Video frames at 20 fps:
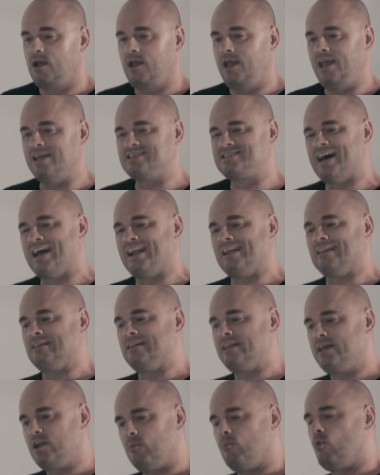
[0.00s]
It's gotten a
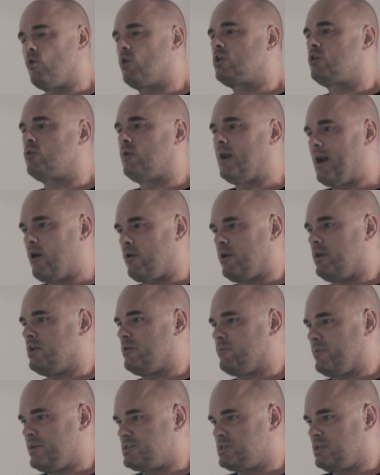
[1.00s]
little more crowded in
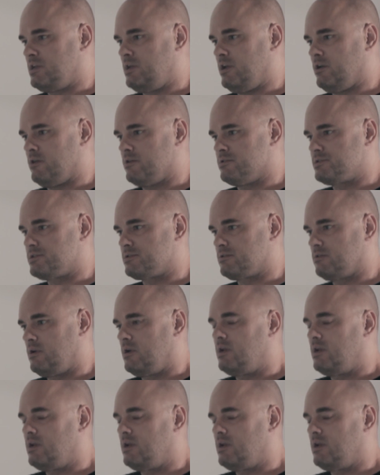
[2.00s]
recent years.